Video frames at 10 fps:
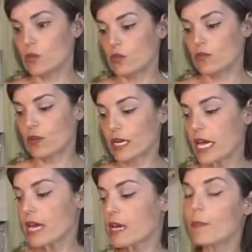you would do for a
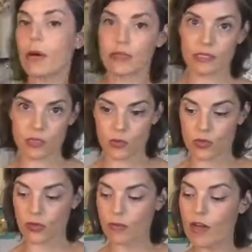cake, but since we're
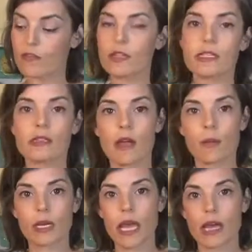doing muffins,
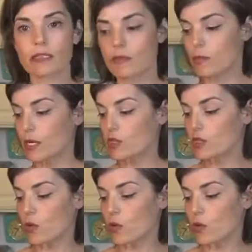I'm gonna add some peach.